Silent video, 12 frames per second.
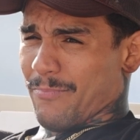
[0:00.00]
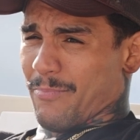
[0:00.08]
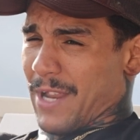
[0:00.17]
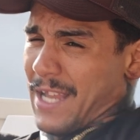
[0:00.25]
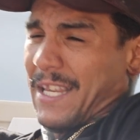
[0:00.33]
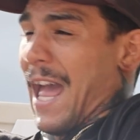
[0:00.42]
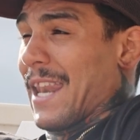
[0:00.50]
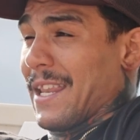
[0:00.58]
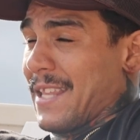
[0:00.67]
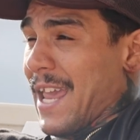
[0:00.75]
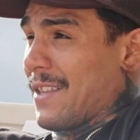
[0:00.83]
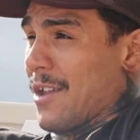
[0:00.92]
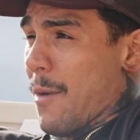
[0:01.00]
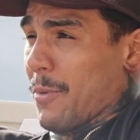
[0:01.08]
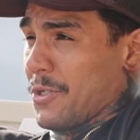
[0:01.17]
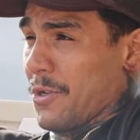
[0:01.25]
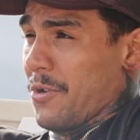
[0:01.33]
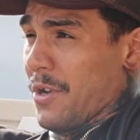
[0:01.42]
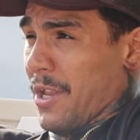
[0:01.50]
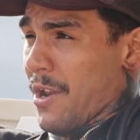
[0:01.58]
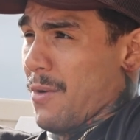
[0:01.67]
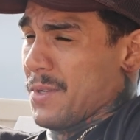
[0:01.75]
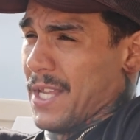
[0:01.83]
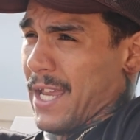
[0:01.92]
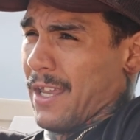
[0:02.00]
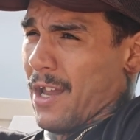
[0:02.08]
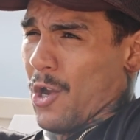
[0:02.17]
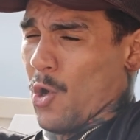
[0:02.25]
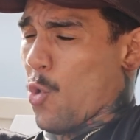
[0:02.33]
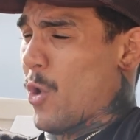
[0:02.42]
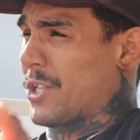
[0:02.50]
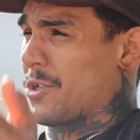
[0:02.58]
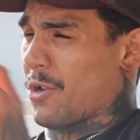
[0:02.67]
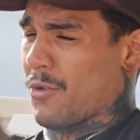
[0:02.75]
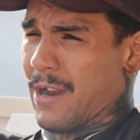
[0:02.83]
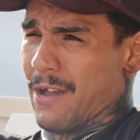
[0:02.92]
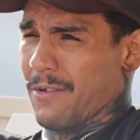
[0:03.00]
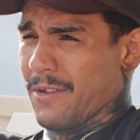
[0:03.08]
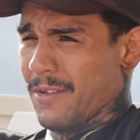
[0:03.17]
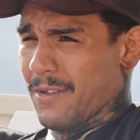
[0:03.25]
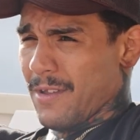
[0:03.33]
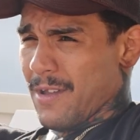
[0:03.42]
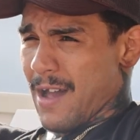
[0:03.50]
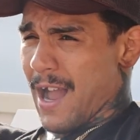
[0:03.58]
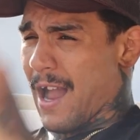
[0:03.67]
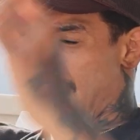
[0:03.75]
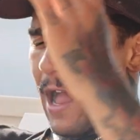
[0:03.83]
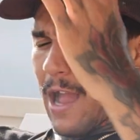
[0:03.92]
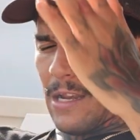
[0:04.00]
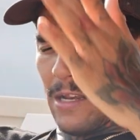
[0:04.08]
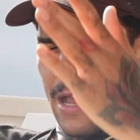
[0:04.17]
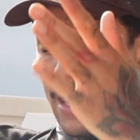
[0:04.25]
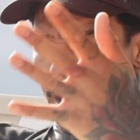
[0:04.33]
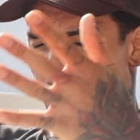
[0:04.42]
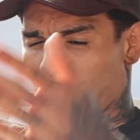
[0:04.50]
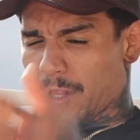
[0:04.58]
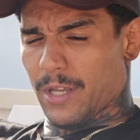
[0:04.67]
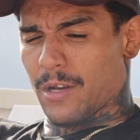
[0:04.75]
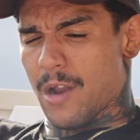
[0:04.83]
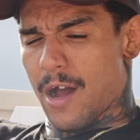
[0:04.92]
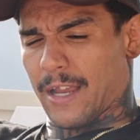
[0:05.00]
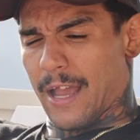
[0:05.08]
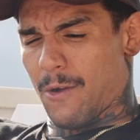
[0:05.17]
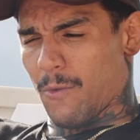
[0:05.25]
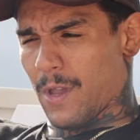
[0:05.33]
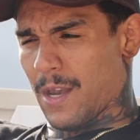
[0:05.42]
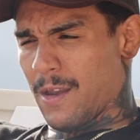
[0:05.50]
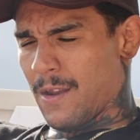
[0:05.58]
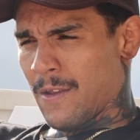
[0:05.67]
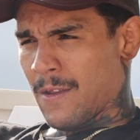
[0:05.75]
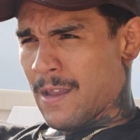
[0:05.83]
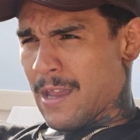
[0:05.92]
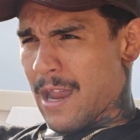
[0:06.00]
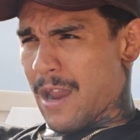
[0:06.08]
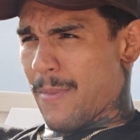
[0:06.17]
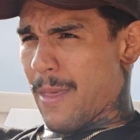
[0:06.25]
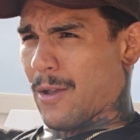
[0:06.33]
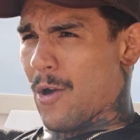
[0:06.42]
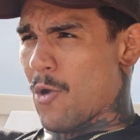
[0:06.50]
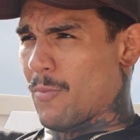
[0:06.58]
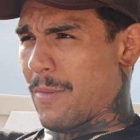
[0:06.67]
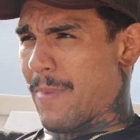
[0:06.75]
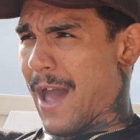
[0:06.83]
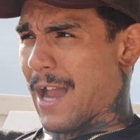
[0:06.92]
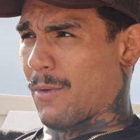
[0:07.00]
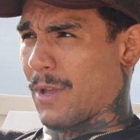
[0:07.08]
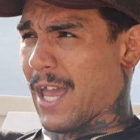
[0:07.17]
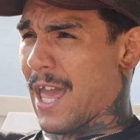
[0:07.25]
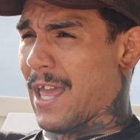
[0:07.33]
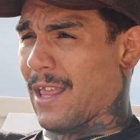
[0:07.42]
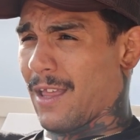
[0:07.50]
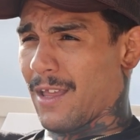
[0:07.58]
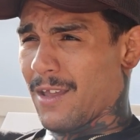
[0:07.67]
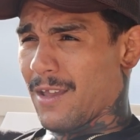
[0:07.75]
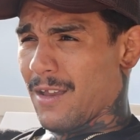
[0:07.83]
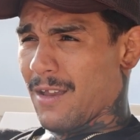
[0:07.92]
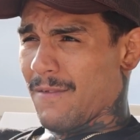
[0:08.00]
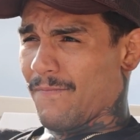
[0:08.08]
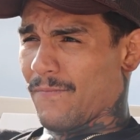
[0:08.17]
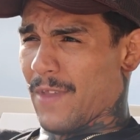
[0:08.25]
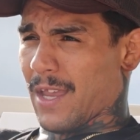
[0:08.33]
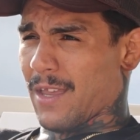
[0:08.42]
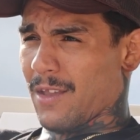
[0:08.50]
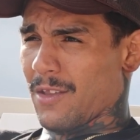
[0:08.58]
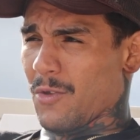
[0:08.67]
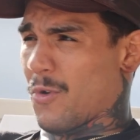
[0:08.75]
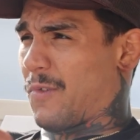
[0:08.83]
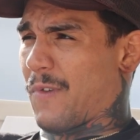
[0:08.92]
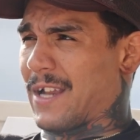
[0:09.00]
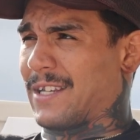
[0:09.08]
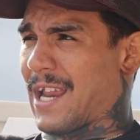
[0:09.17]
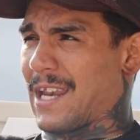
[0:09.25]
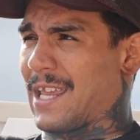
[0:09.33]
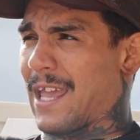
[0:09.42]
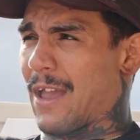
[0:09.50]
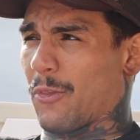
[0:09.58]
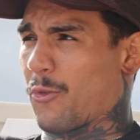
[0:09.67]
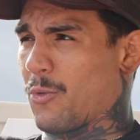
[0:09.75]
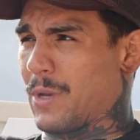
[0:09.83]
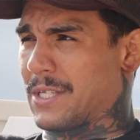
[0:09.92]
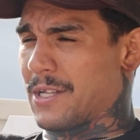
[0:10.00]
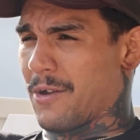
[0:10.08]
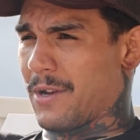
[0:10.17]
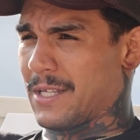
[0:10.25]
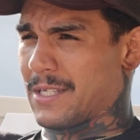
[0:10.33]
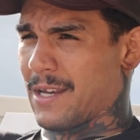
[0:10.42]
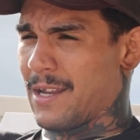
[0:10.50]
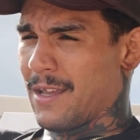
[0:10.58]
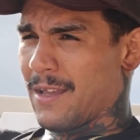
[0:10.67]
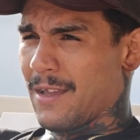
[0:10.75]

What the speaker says: but I just had to take the opportunity. You know, it was like a quick turnaround. I got a really good knockout win, and they called me back and were like, hey, like, you want to fight Dan Ige on 3 weeks' notice? And